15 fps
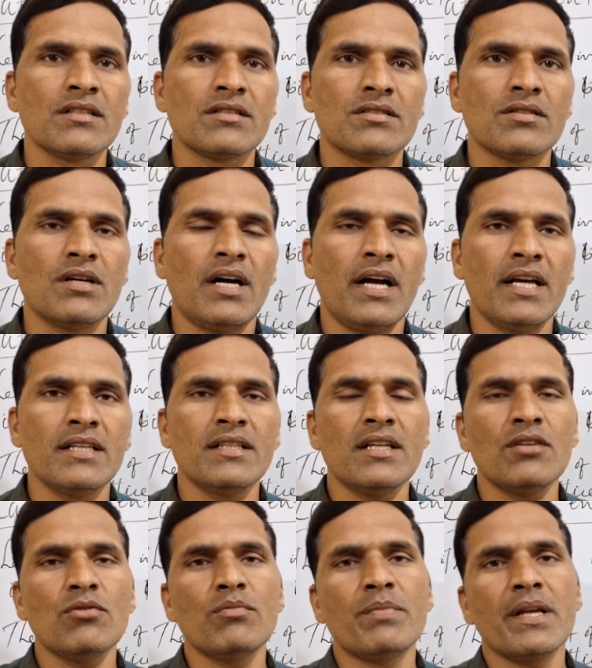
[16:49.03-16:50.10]
so
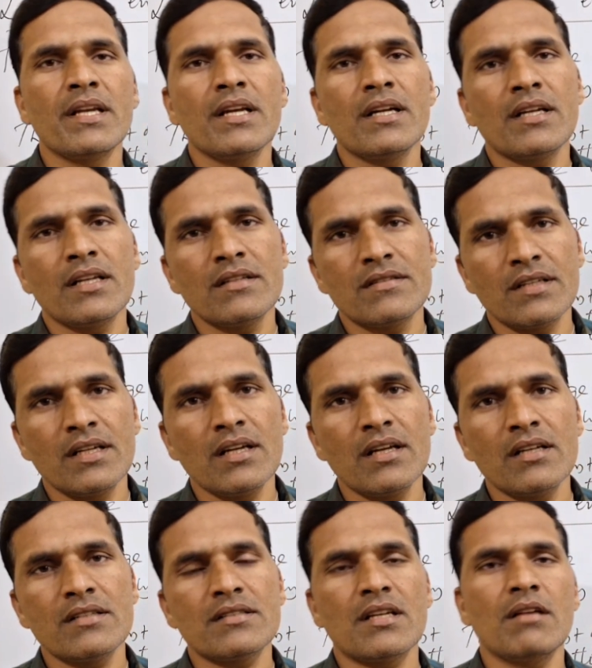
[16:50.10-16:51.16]
either you bring it in
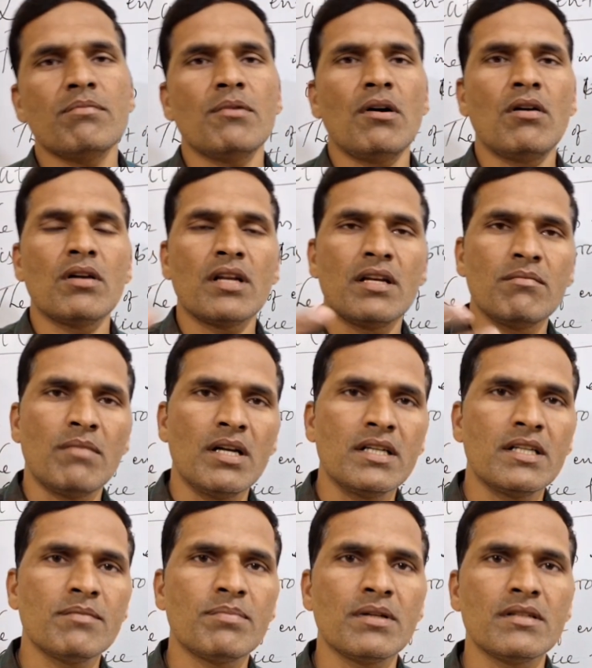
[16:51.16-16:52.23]
single step or in
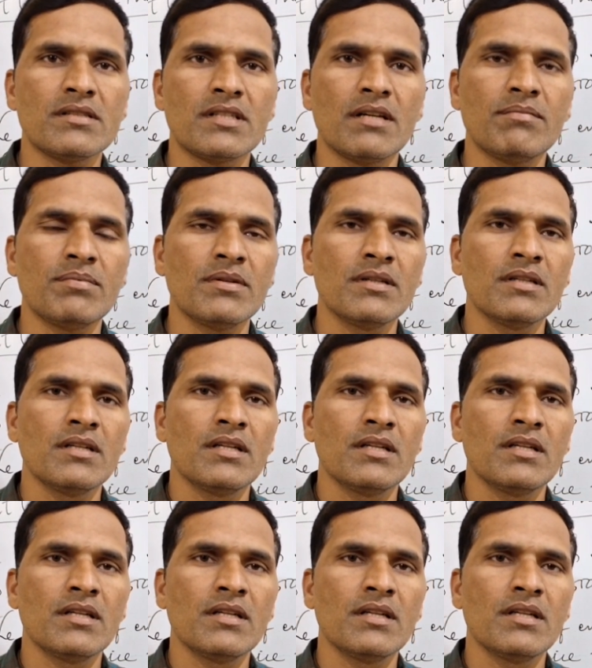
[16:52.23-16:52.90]
multiple step,